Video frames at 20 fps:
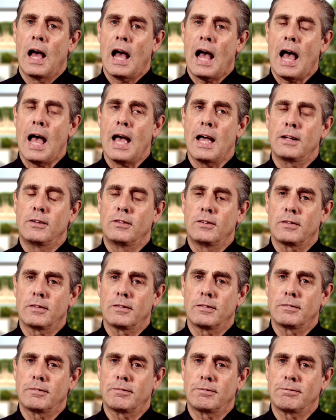And
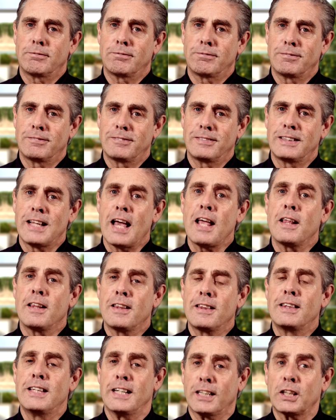
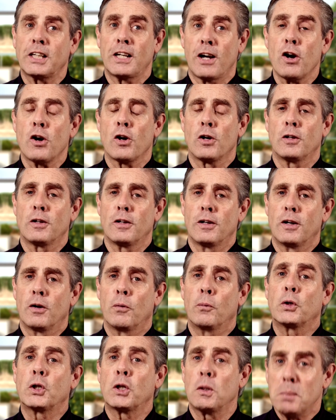this girl
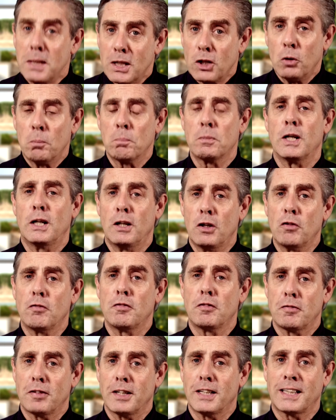was to become the love
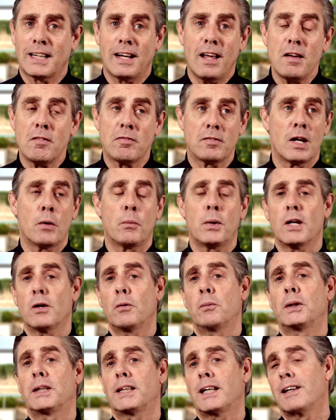of his life. Now, he
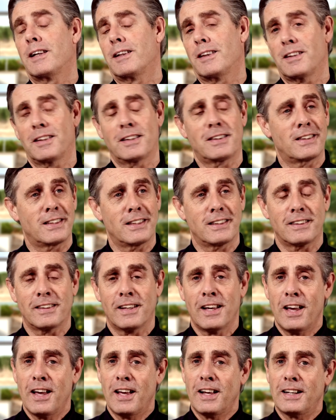always said that the
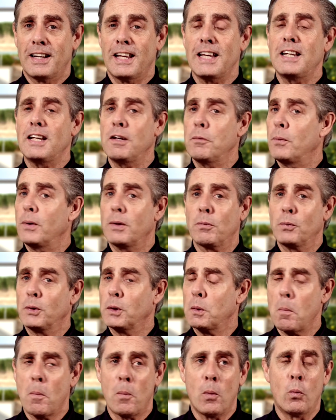lady
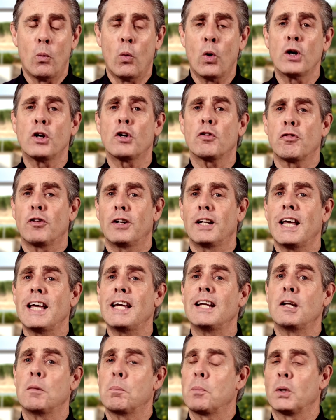was a wonderful
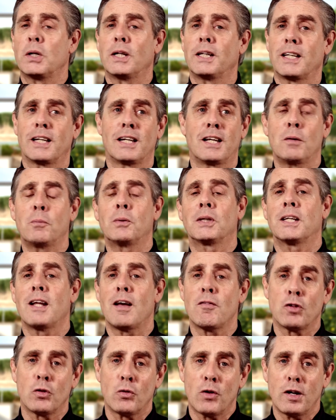lady, but he said he was
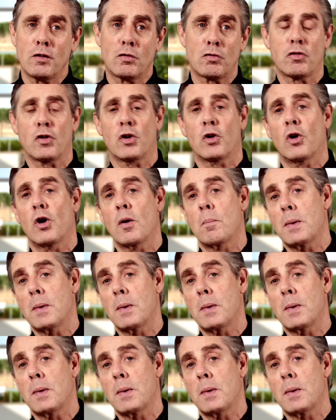never right for her.